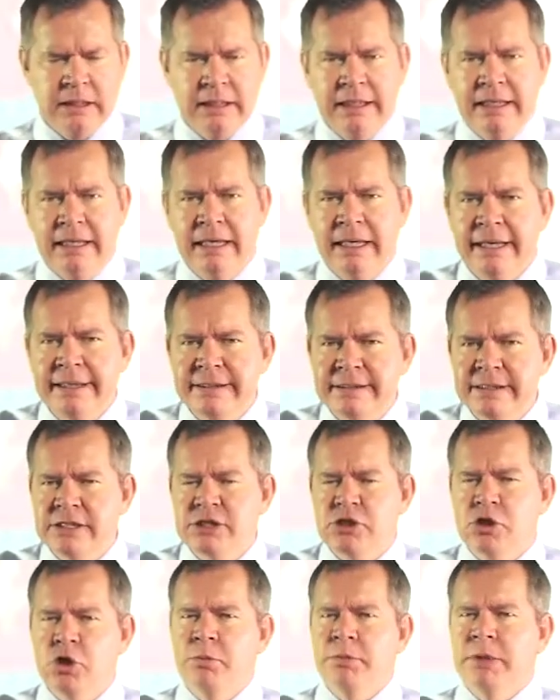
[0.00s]
Let's
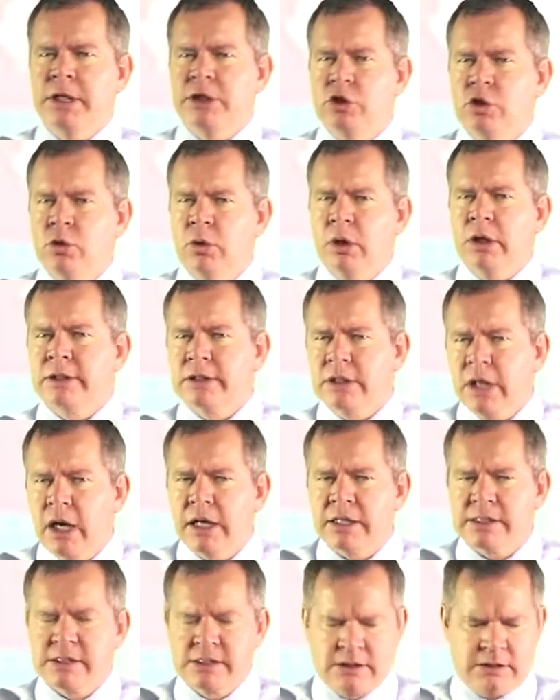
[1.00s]
assume that you are
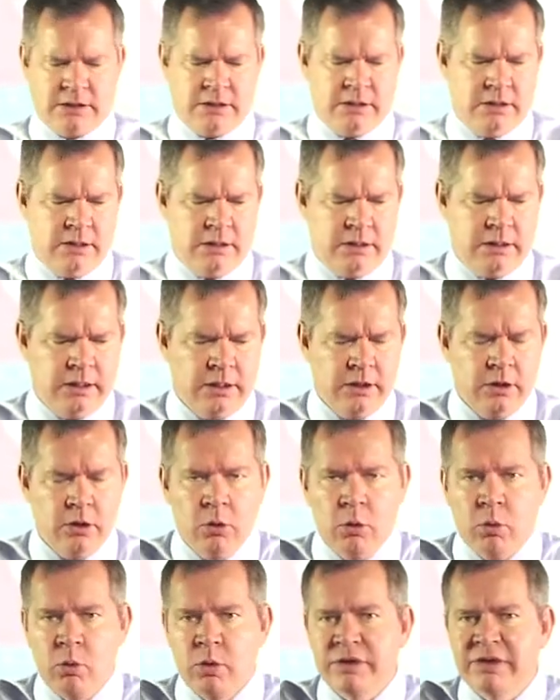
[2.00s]
tasked
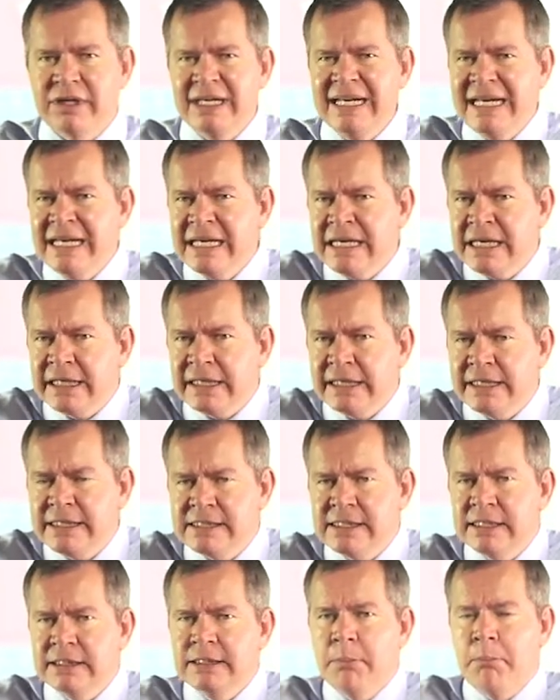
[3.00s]
with
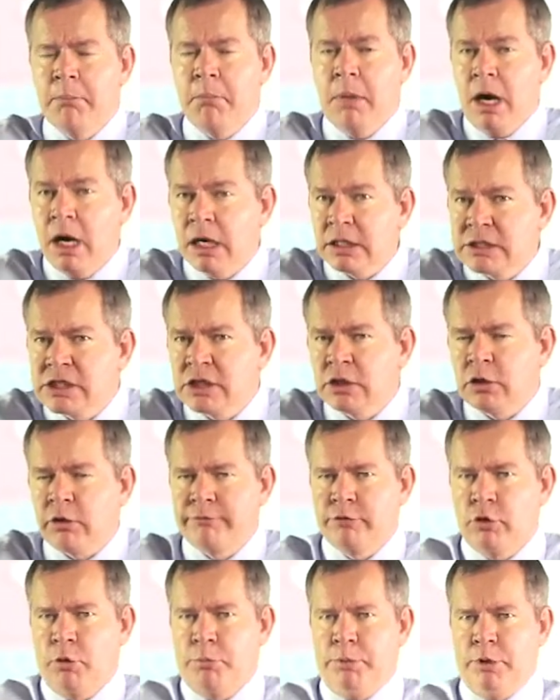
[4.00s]
increasing the margin of
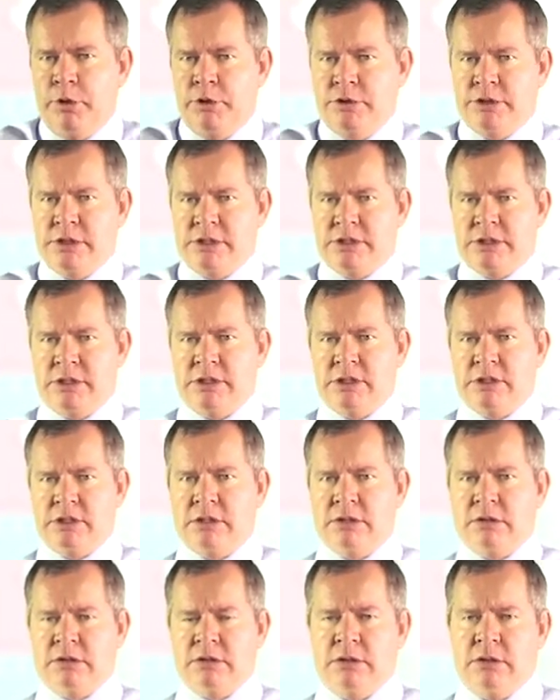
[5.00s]
your purchases.
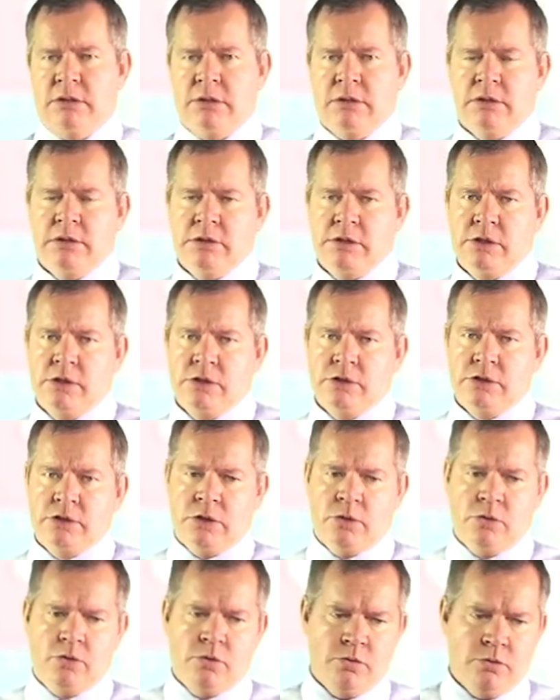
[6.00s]

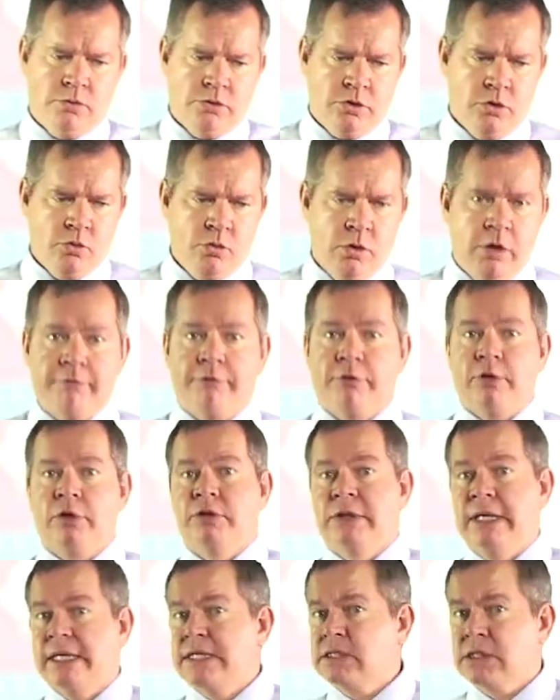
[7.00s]
So you work for a
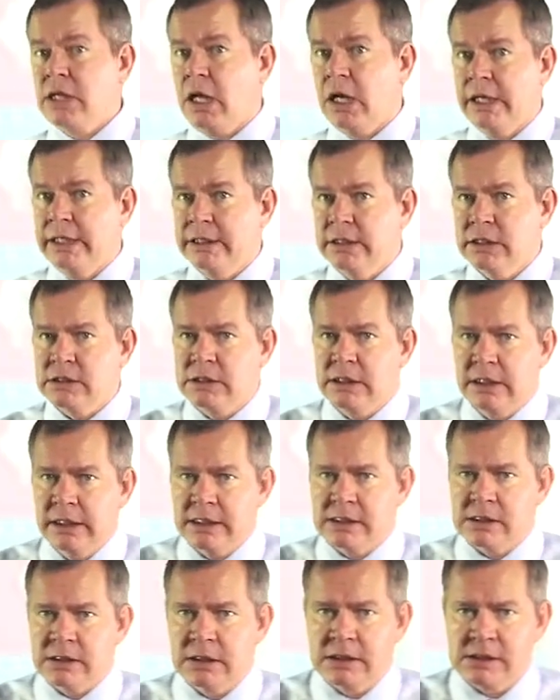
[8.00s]
textile industry
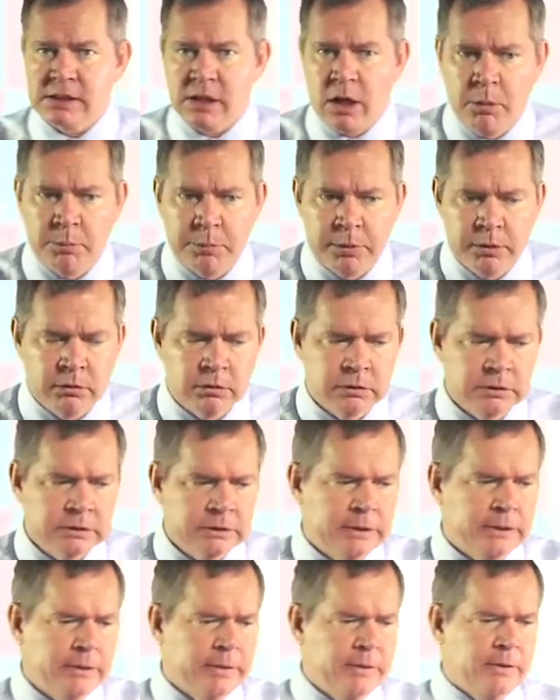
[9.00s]
as an example.
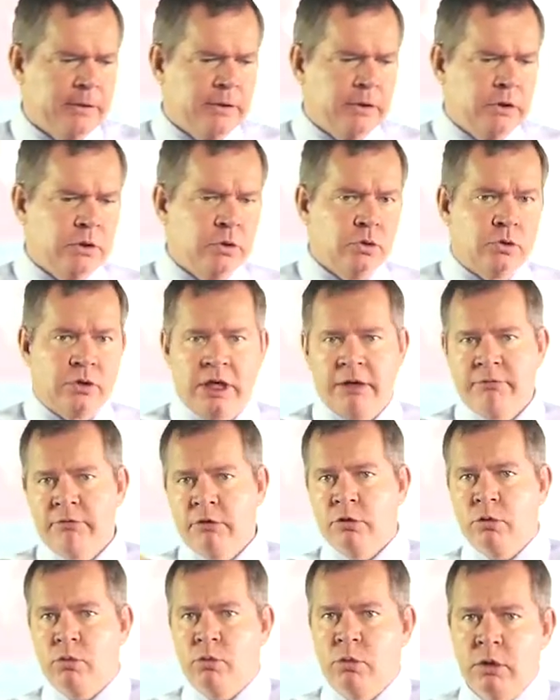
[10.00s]
You travel
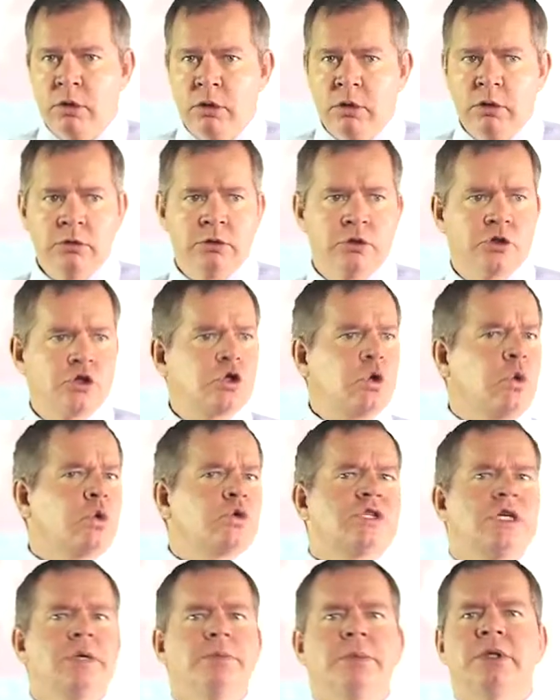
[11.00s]
the world
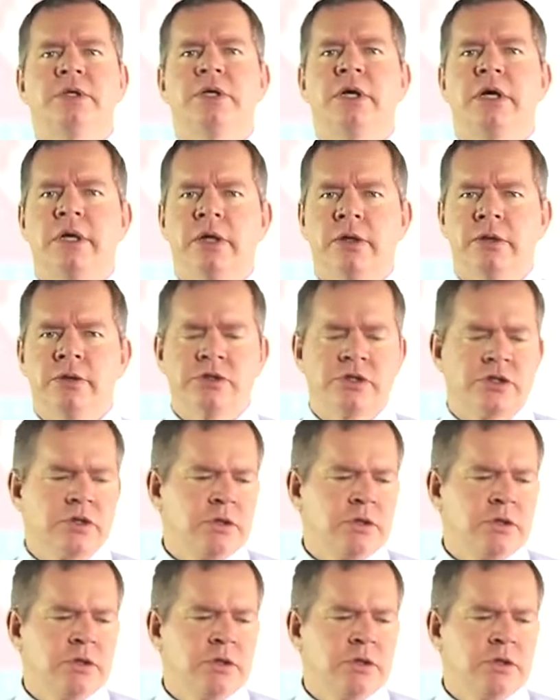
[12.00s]
sourcing materials,